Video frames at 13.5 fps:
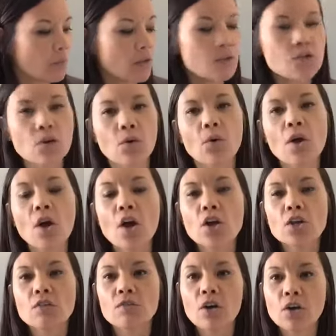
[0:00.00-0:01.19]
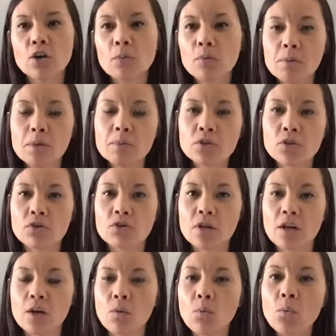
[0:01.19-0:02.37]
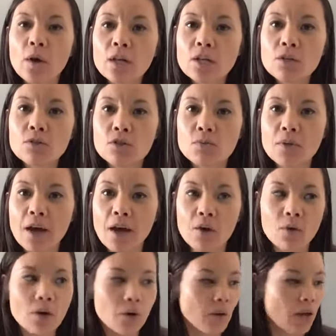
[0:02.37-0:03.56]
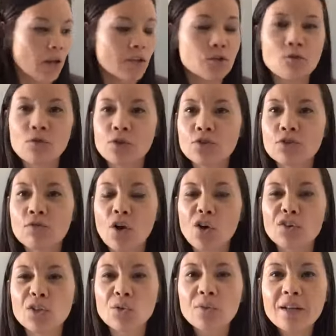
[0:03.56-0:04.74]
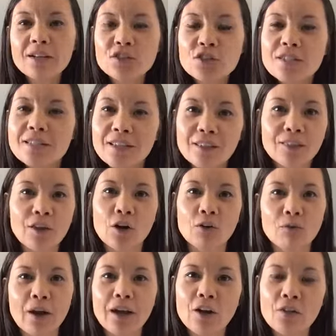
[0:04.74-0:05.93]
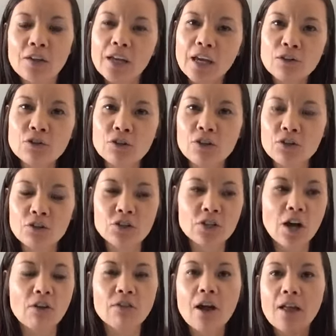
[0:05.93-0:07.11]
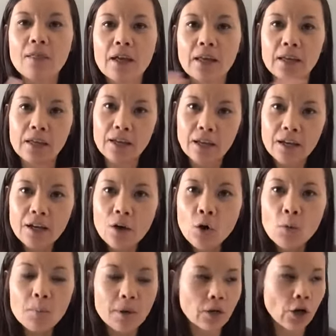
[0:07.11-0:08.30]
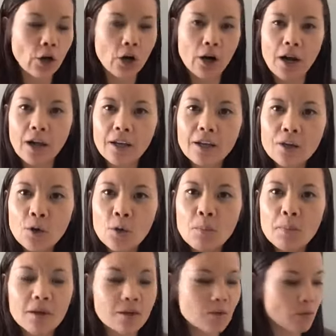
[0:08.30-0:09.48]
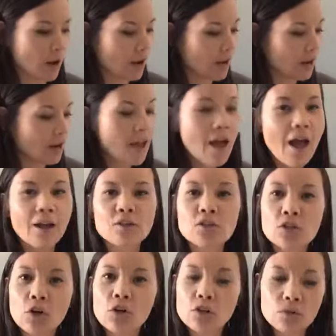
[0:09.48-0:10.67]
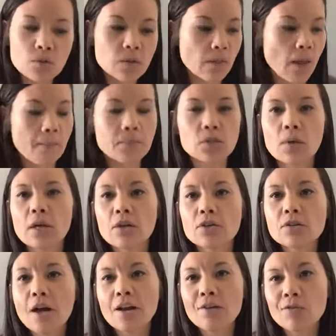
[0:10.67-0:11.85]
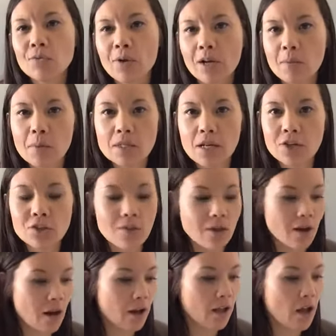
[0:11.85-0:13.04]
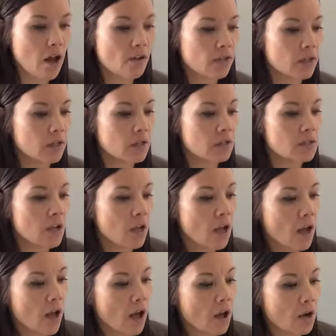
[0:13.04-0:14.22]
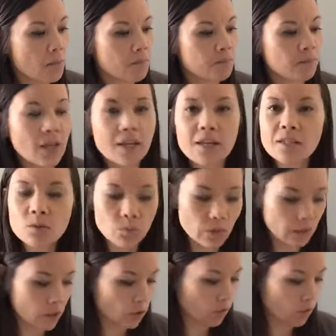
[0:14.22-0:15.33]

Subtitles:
So you've got your Premium Starter Kit. What do you do now? Okay, so first of all, don't let it just sit there, right, on the counter on your shelf. Like, get it open, crack it open, right, and start using them. So here's kind of a recommendation that I have is it gets really